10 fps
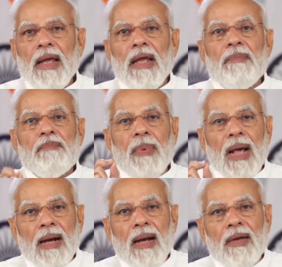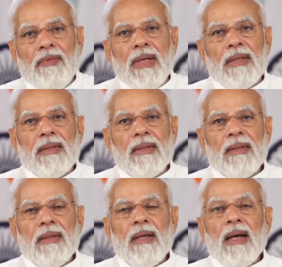in parallel with
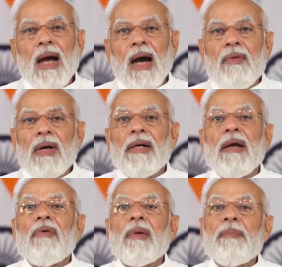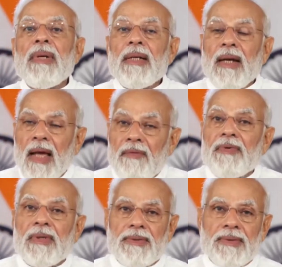our developmental
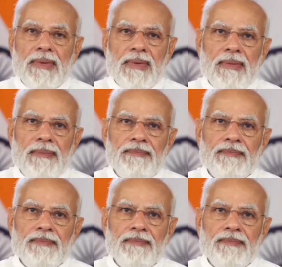efforts.